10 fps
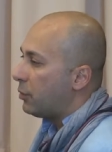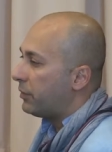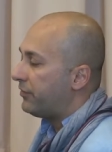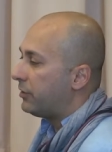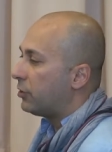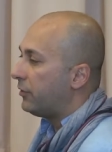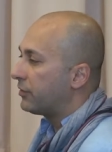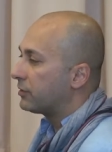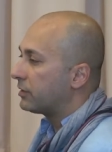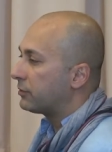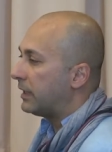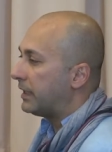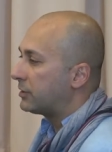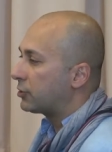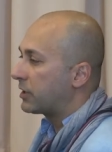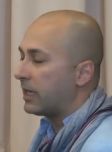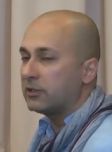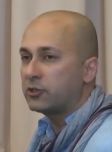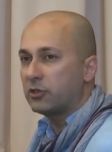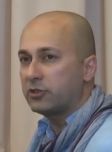were very often related to
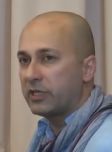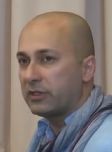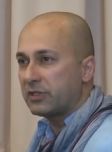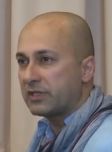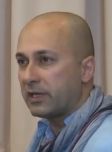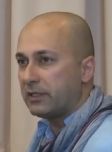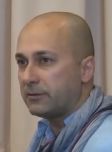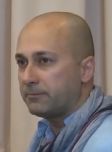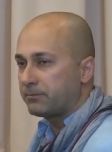cultural genocide.